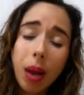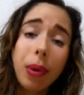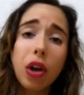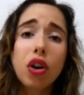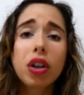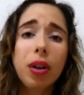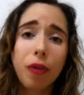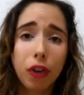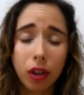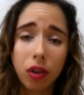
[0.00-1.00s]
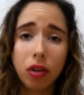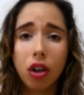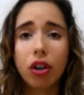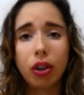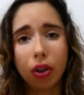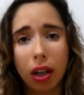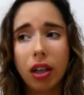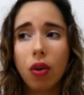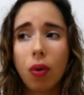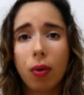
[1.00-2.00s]
but I'll cook them for a little longer so that,
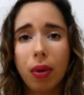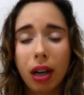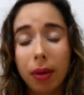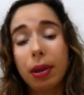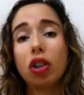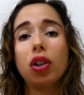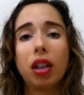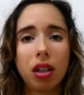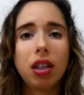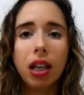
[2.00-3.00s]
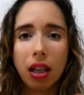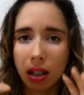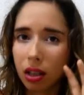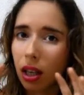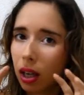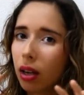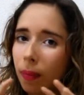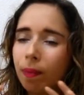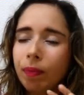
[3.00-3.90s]
you know, I can make sure that the skin is like